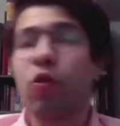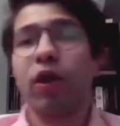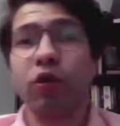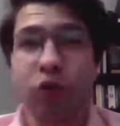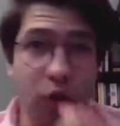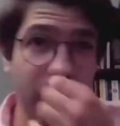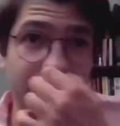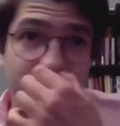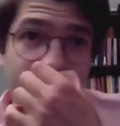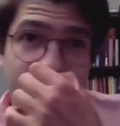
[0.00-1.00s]
So what you'd
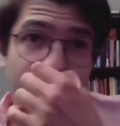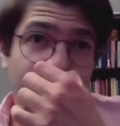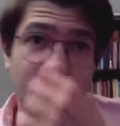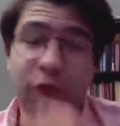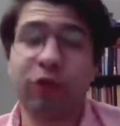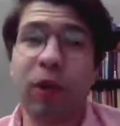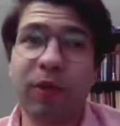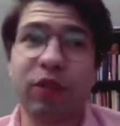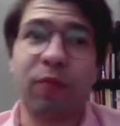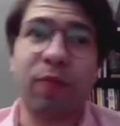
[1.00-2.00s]
normally do, you know, if, if you're
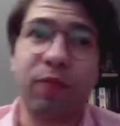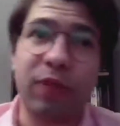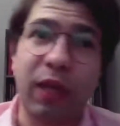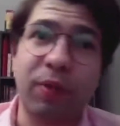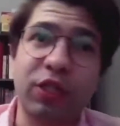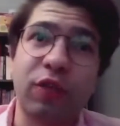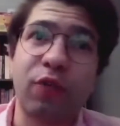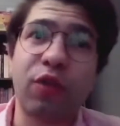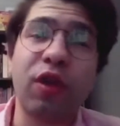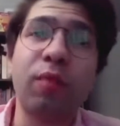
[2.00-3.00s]
trying to picture, take a picture
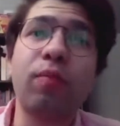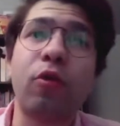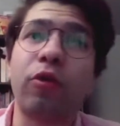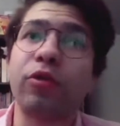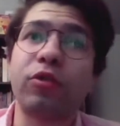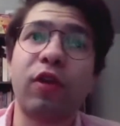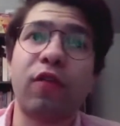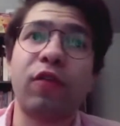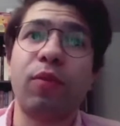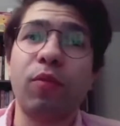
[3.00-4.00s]
of your thumb or
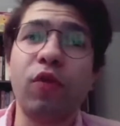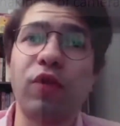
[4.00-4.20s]
trying to film a